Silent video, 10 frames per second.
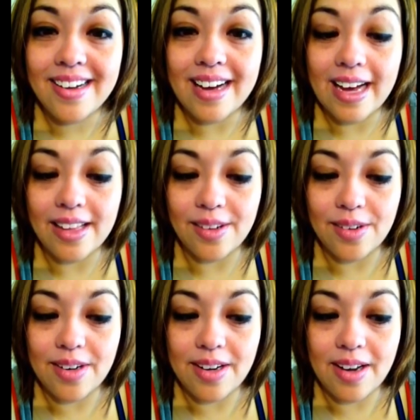I
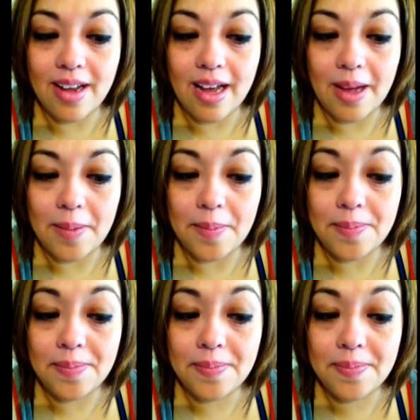learned
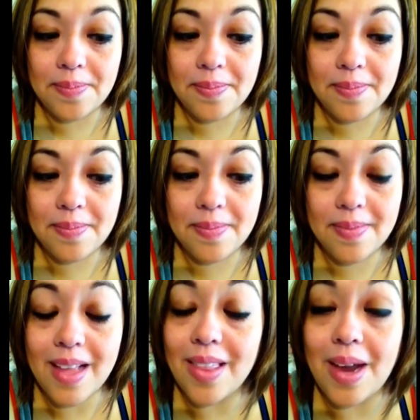
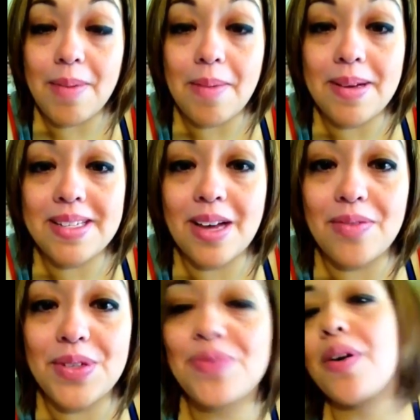a lot about
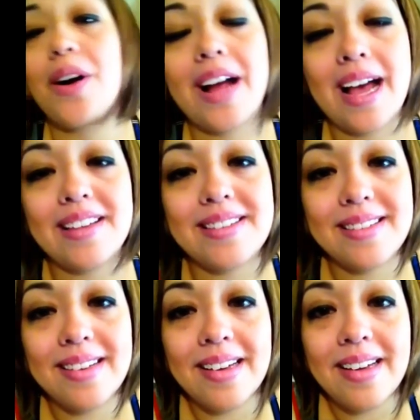myself as far as
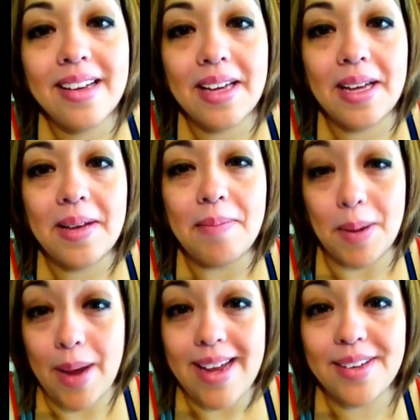
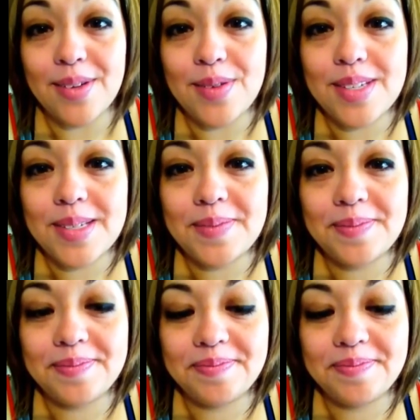my weight goes.